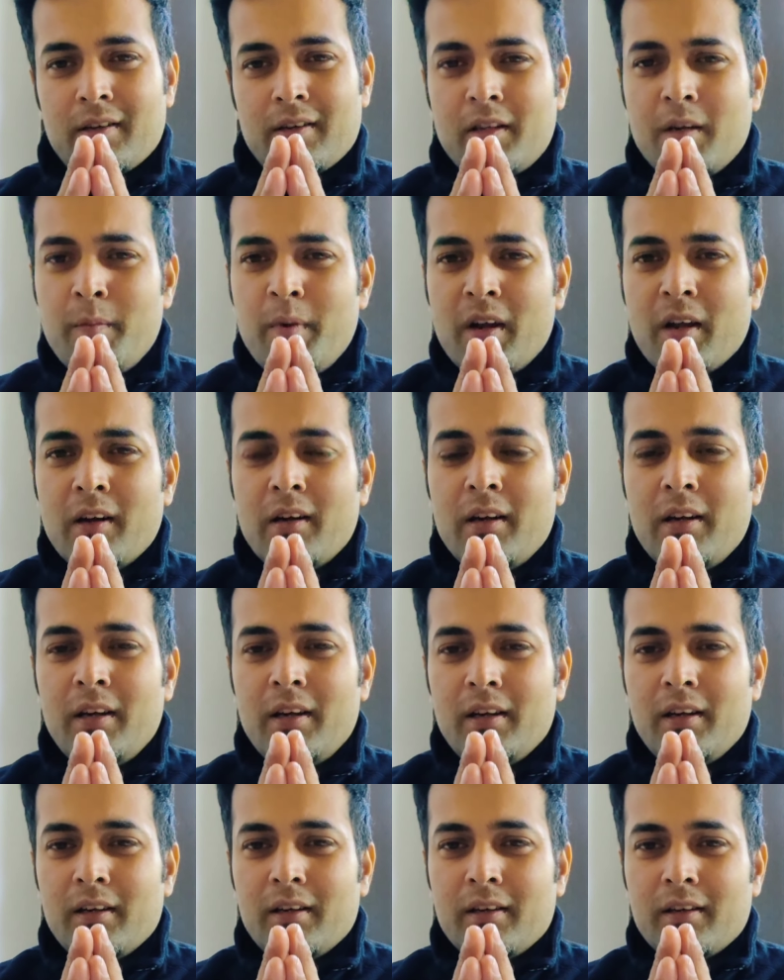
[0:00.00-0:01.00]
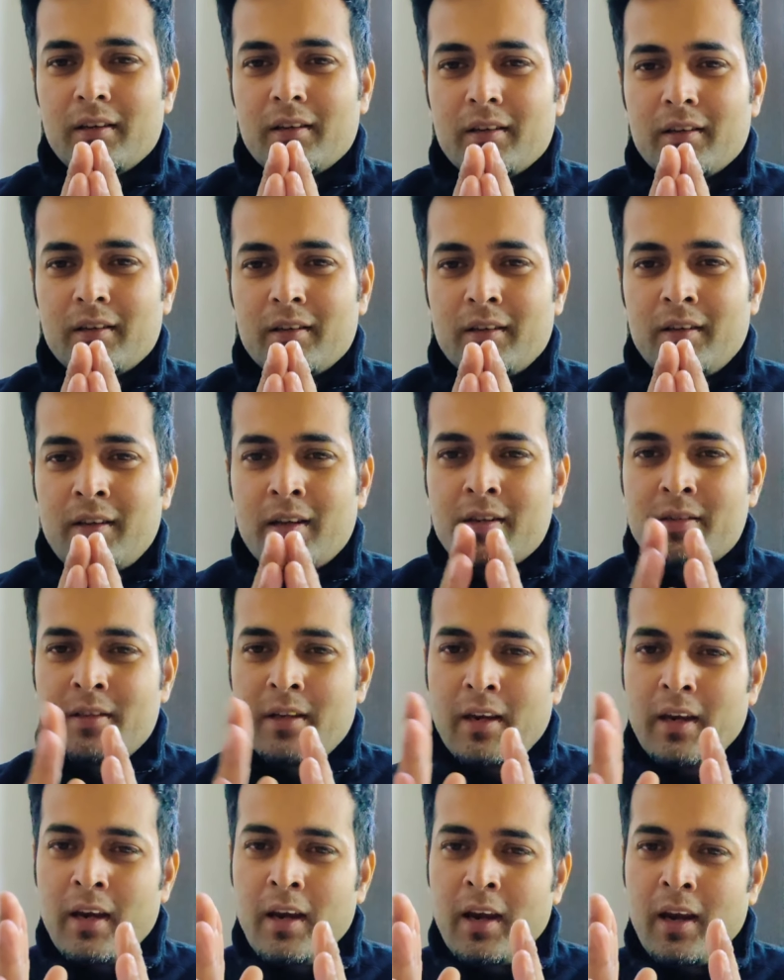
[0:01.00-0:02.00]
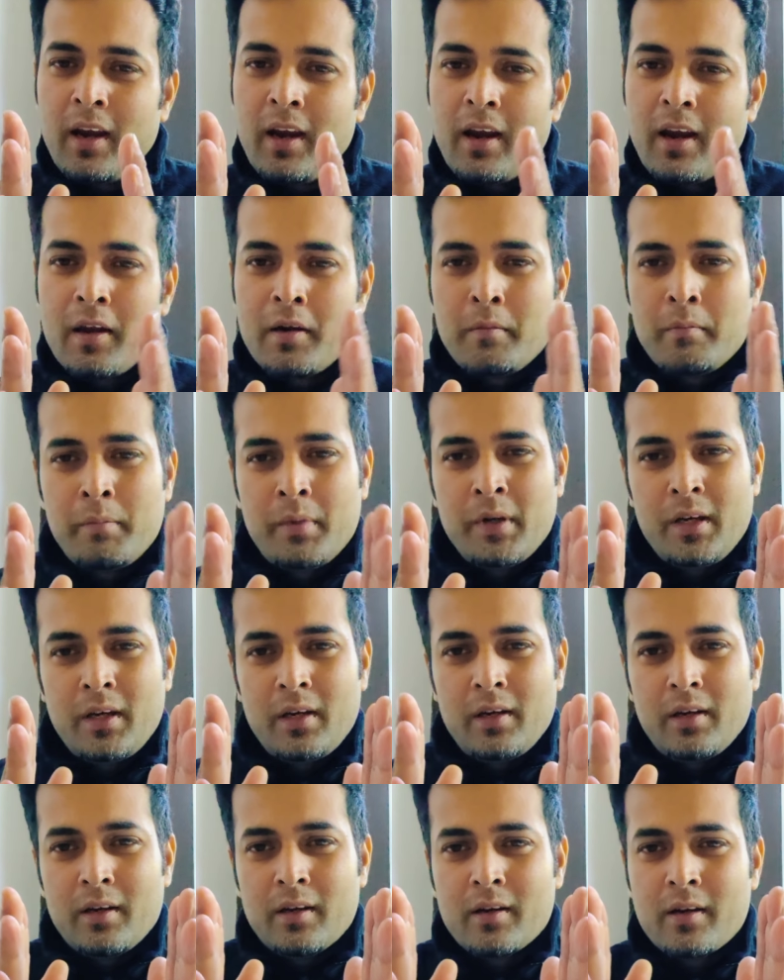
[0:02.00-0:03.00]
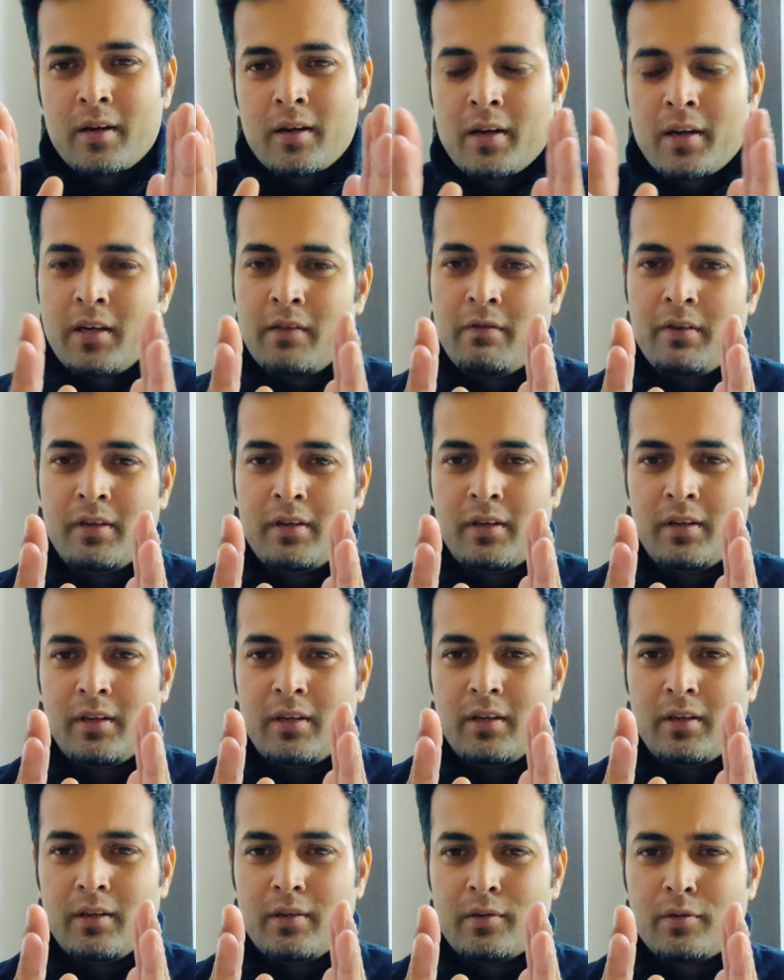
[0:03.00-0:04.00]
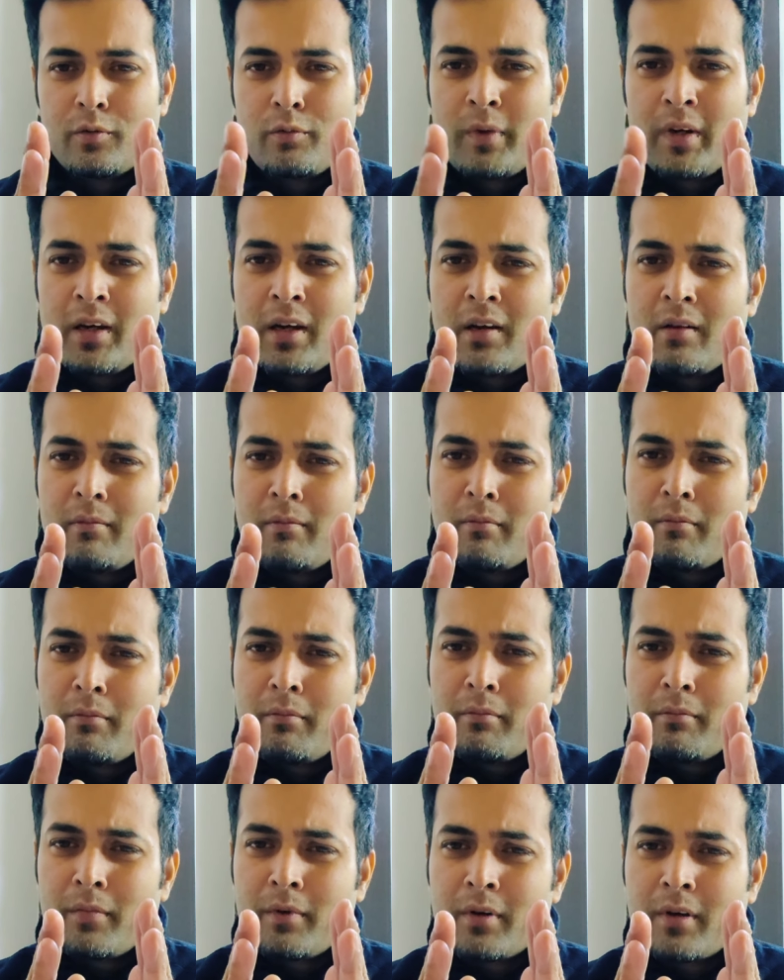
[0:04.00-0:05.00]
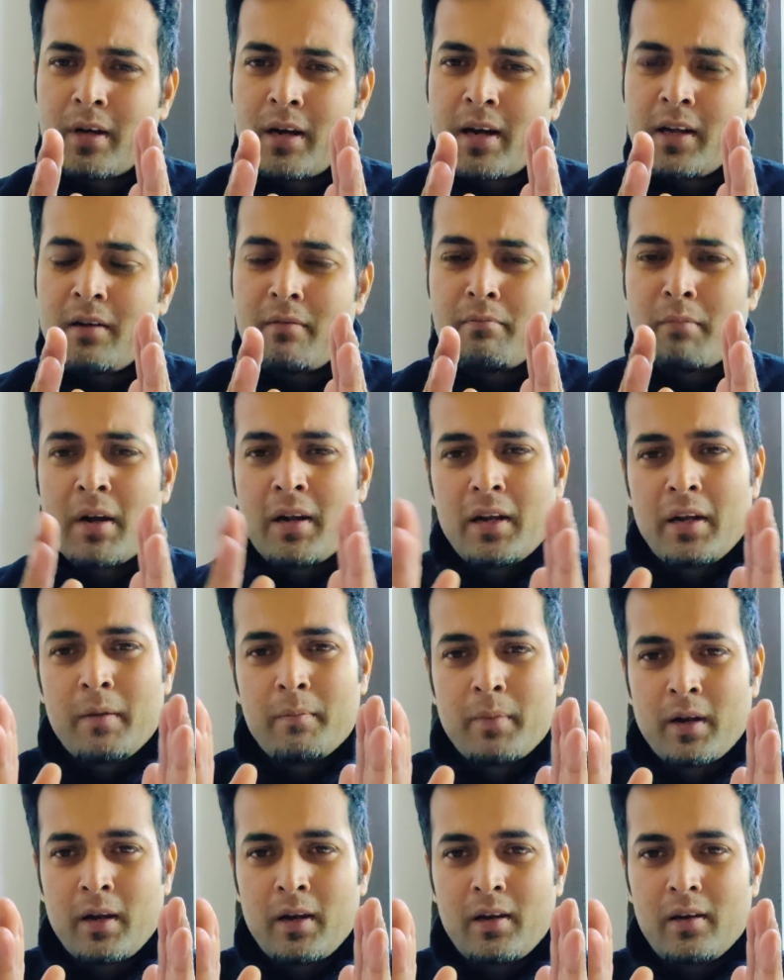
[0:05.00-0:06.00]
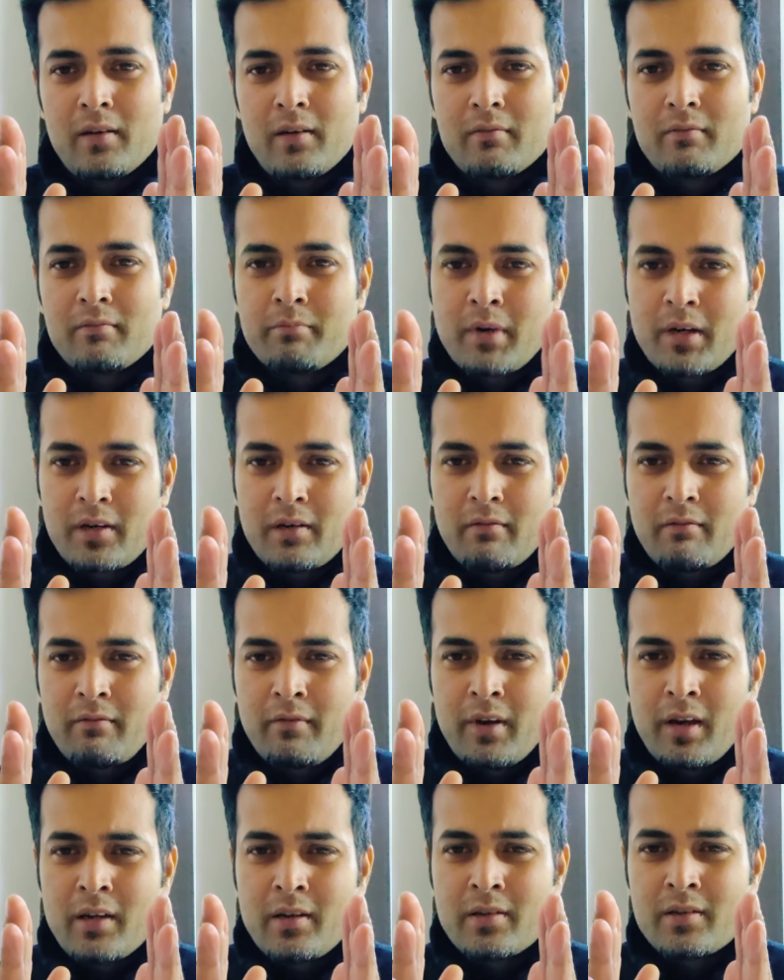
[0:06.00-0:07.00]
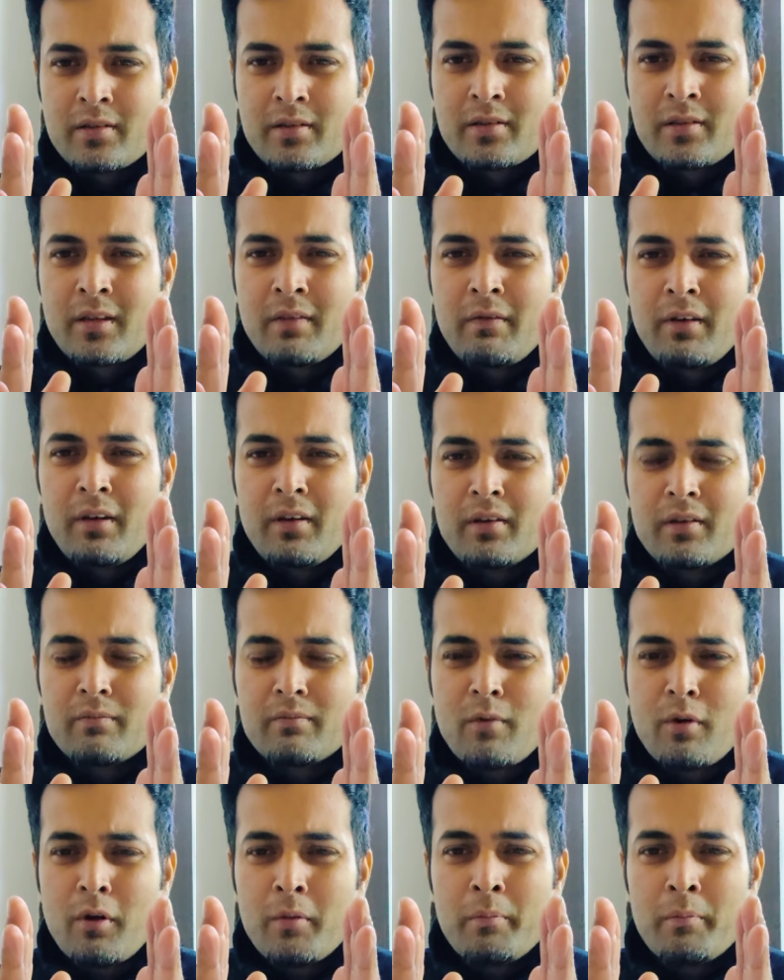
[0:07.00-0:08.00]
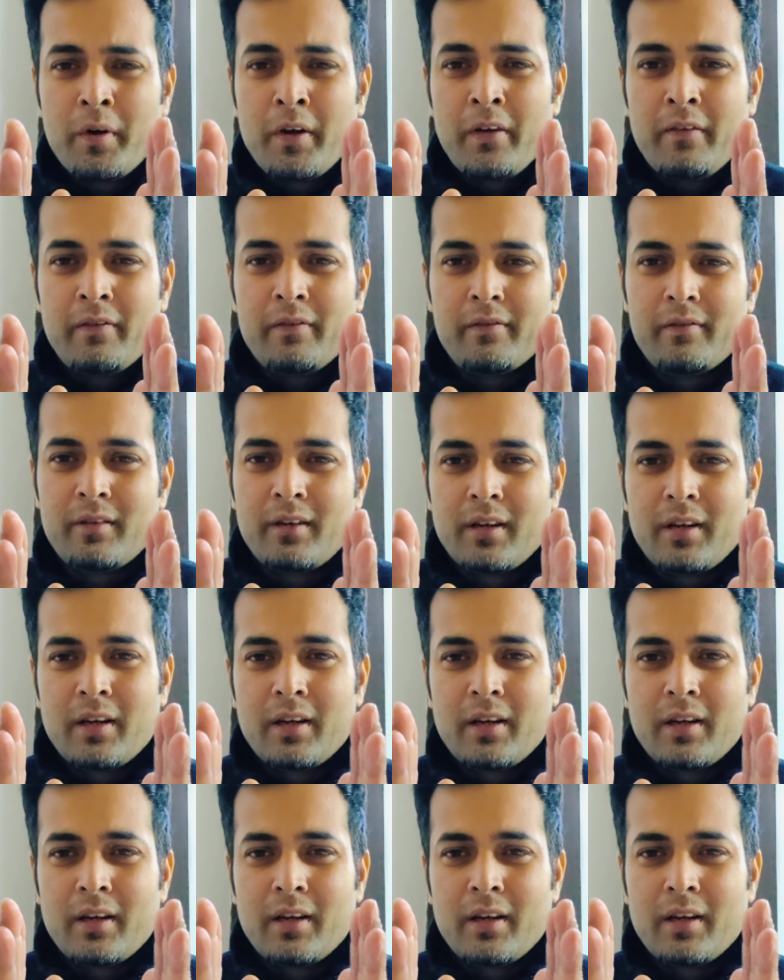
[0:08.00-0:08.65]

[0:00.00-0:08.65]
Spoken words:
Similarly, there is A and B connectivity. So we can connect multiple, but we are just giving a small brief.